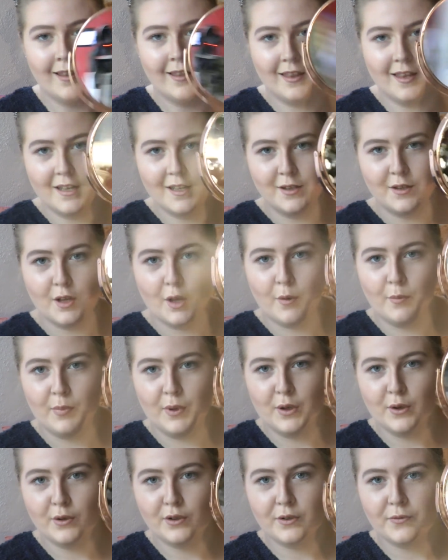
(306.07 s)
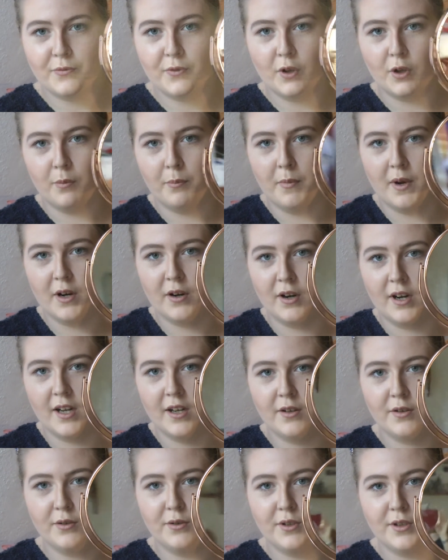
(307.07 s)
this beautiful
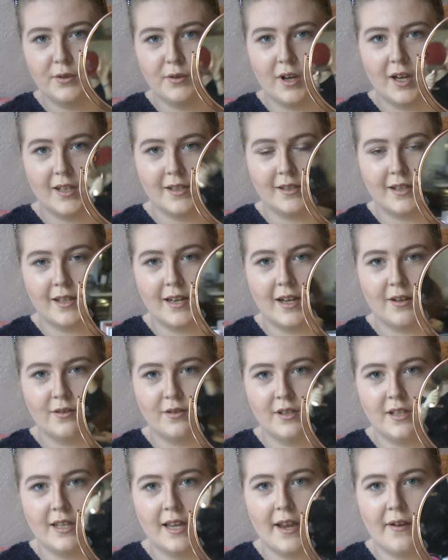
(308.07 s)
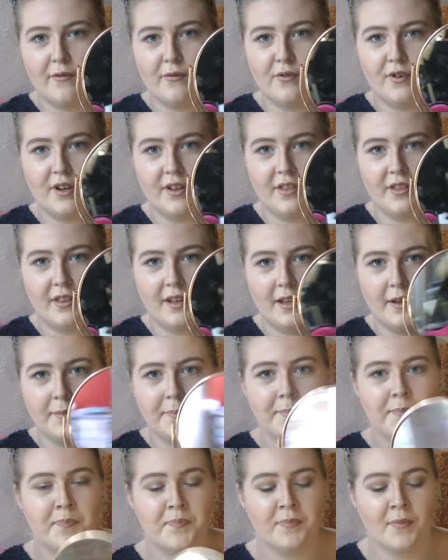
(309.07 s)
mirror. Oh, you guys can now see everything.
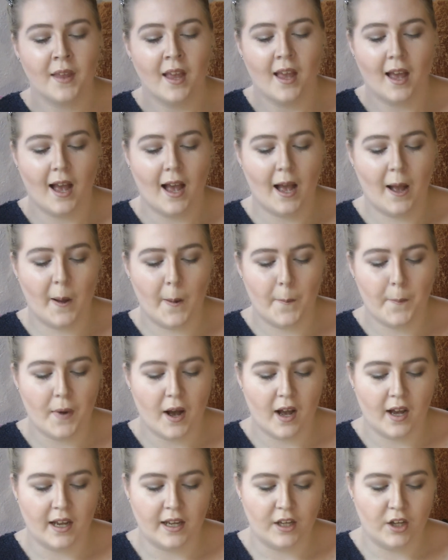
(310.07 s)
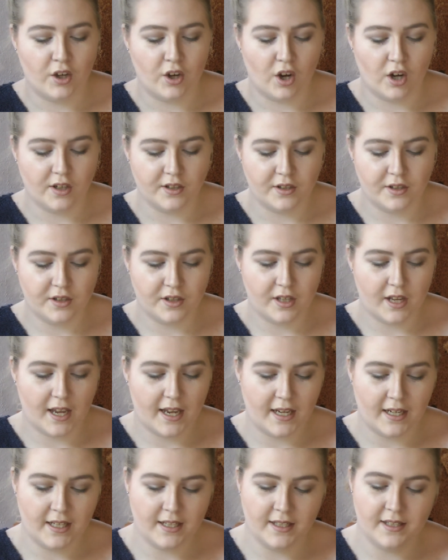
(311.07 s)
I got,
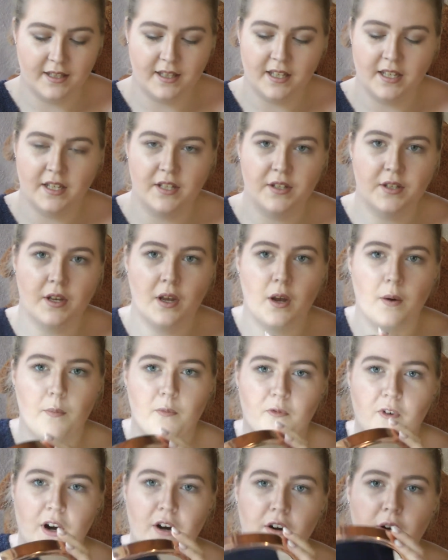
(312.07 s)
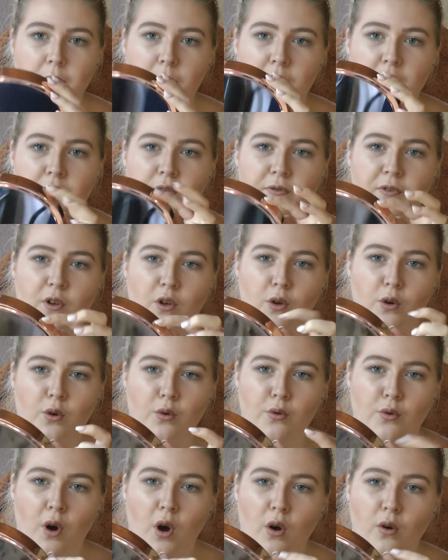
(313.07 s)
it is this very beautiful
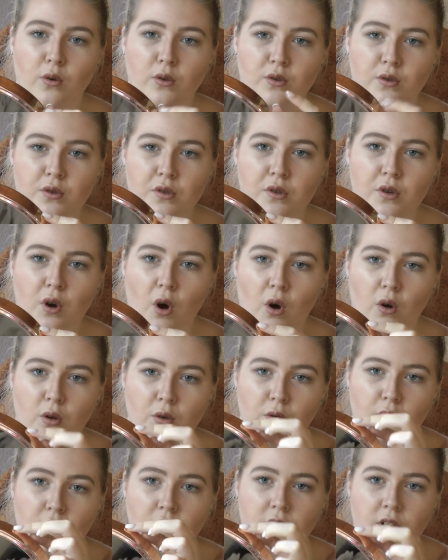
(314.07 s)
rose gold